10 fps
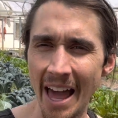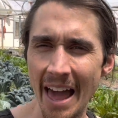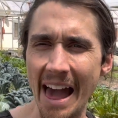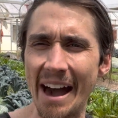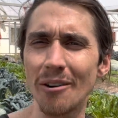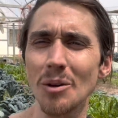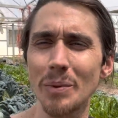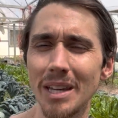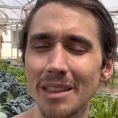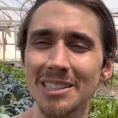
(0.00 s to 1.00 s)
how to
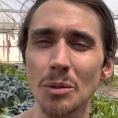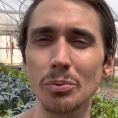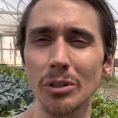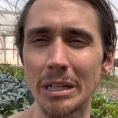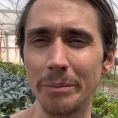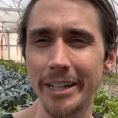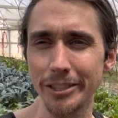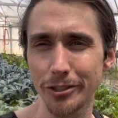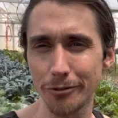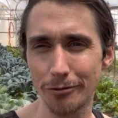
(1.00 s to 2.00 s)
be the supreme
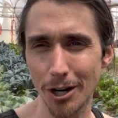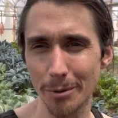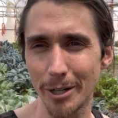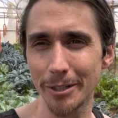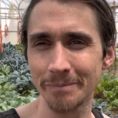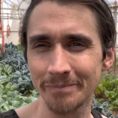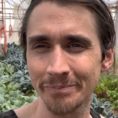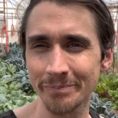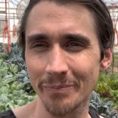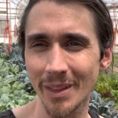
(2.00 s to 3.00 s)
ninja farmer.
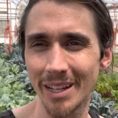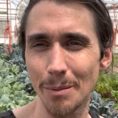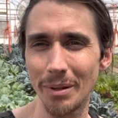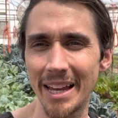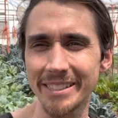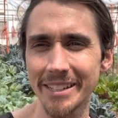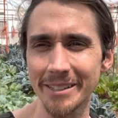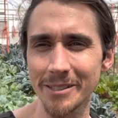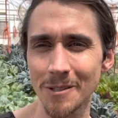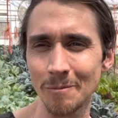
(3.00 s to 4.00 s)
Blessings.